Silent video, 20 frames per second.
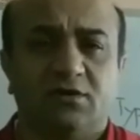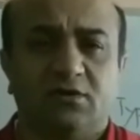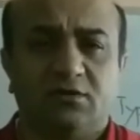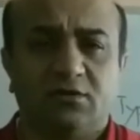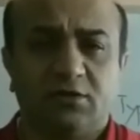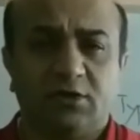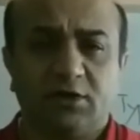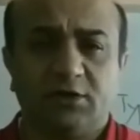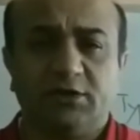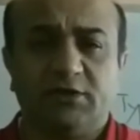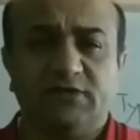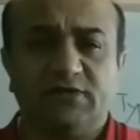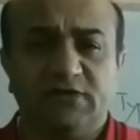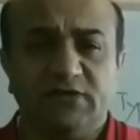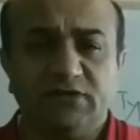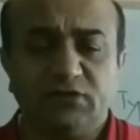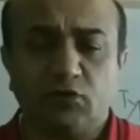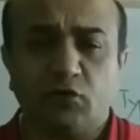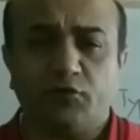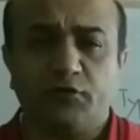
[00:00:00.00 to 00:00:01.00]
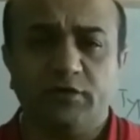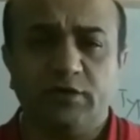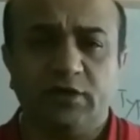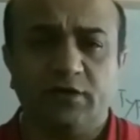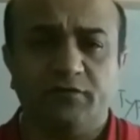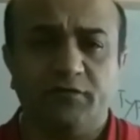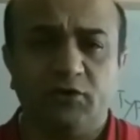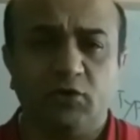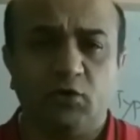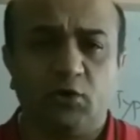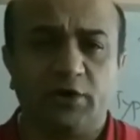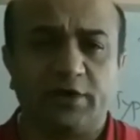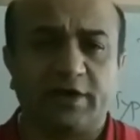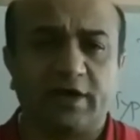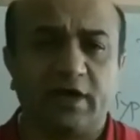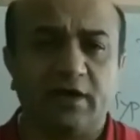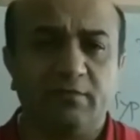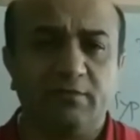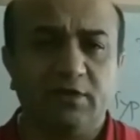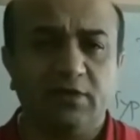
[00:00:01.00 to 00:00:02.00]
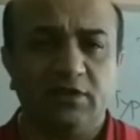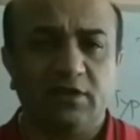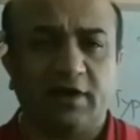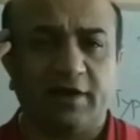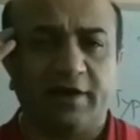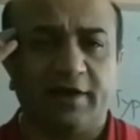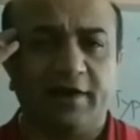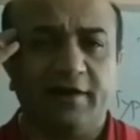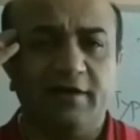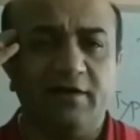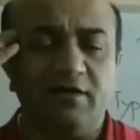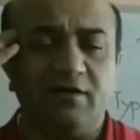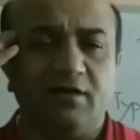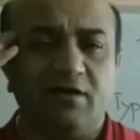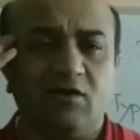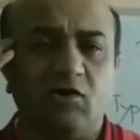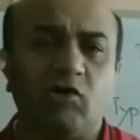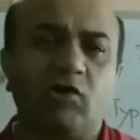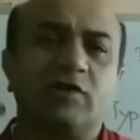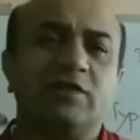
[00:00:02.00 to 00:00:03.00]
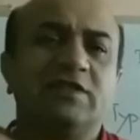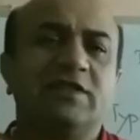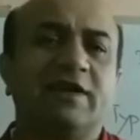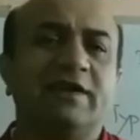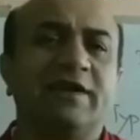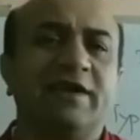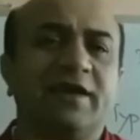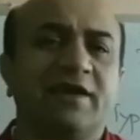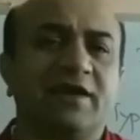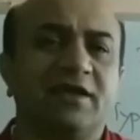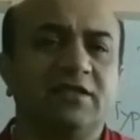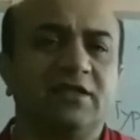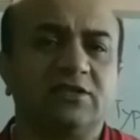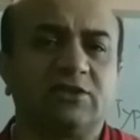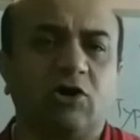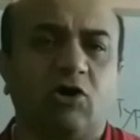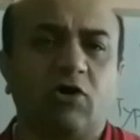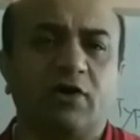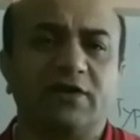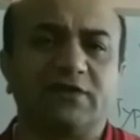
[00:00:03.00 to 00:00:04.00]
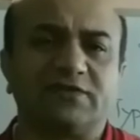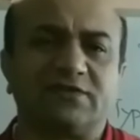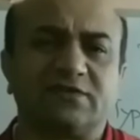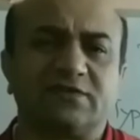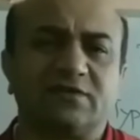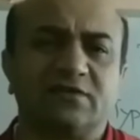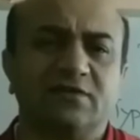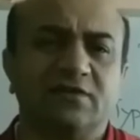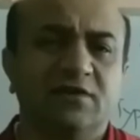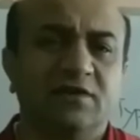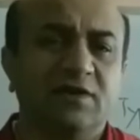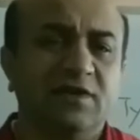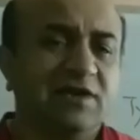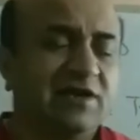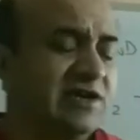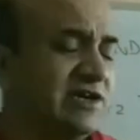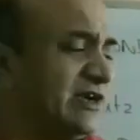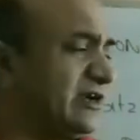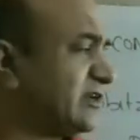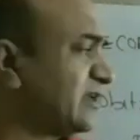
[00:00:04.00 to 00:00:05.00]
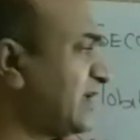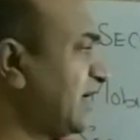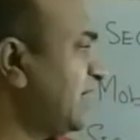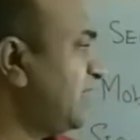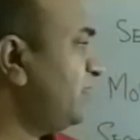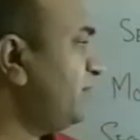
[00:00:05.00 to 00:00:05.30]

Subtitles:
The disease of the AV node can be in the head or in the neck and the thorax. It can